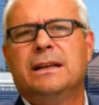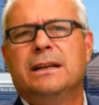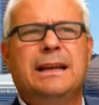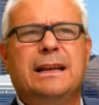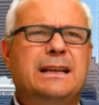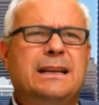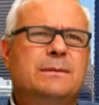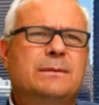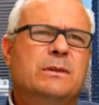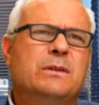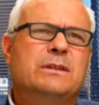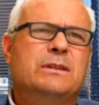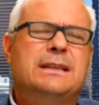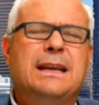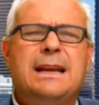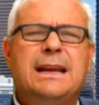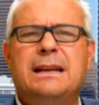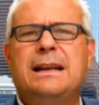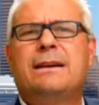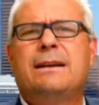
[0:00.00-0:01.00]
He's been
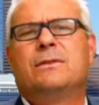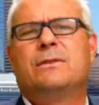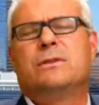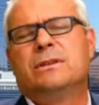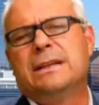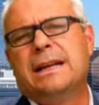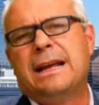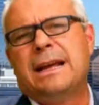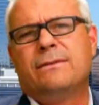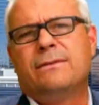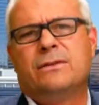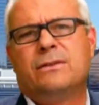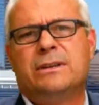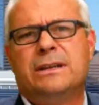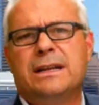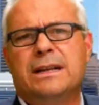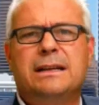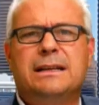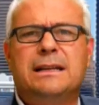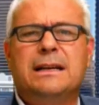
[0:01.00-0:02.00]
day after day after
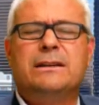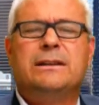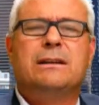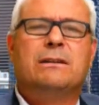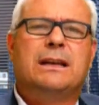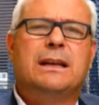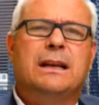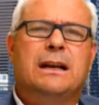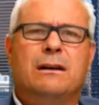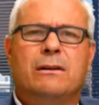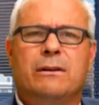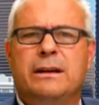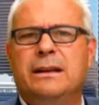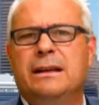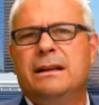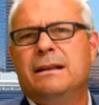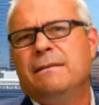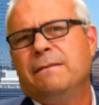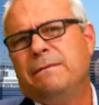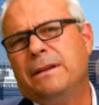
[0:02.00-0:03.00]
day in downtown Calgary,
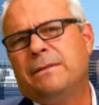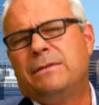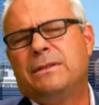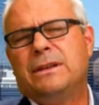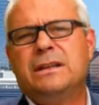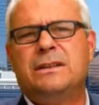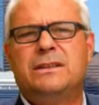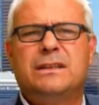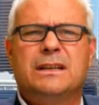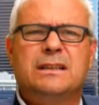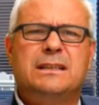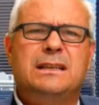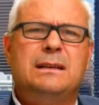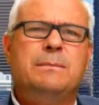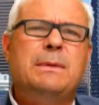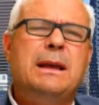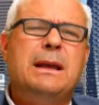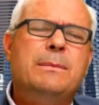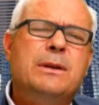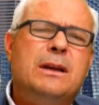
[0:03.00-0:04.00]
50, 60,
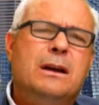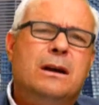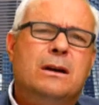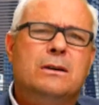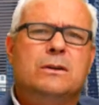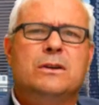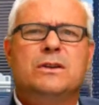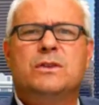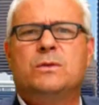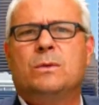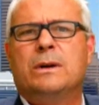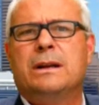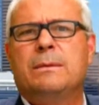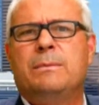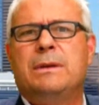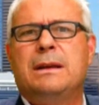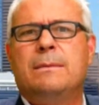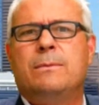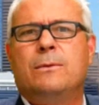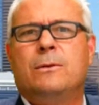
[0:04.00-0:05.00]
maybe 120
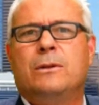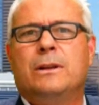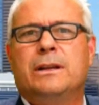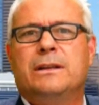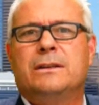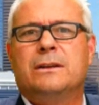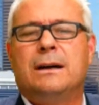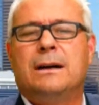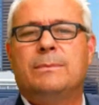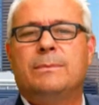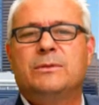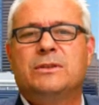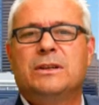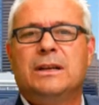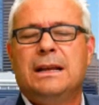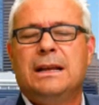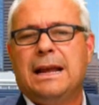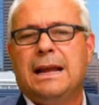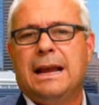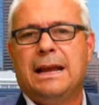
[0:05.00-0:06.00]
people at tops.
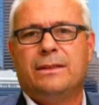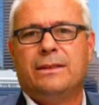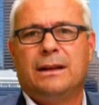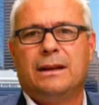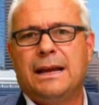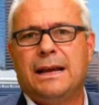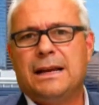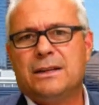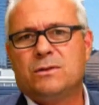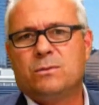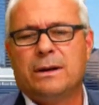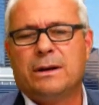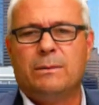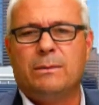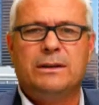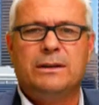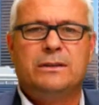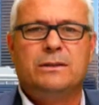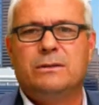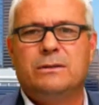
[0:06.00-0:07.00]
And the last one I went
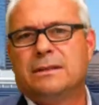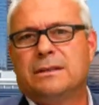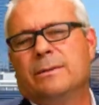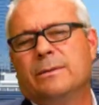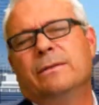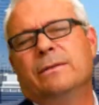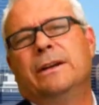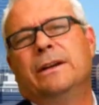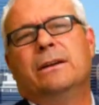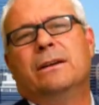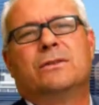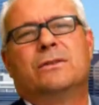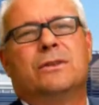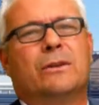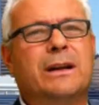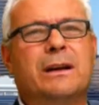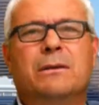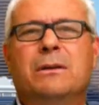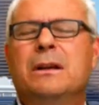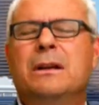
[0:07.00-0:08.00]
to, and some of the videos are already
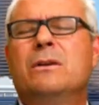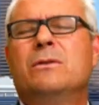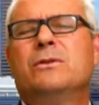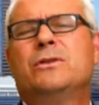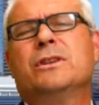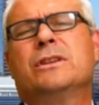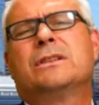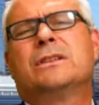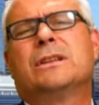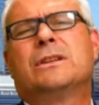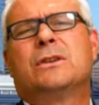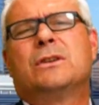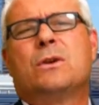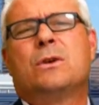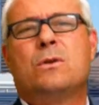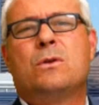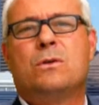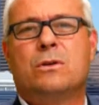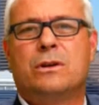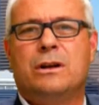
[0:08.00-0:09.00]
out, just a
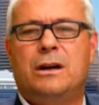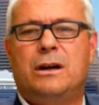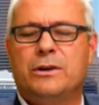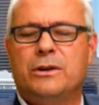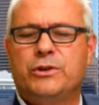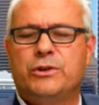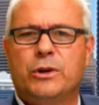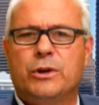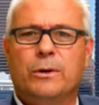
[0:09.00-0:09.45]
total gong show.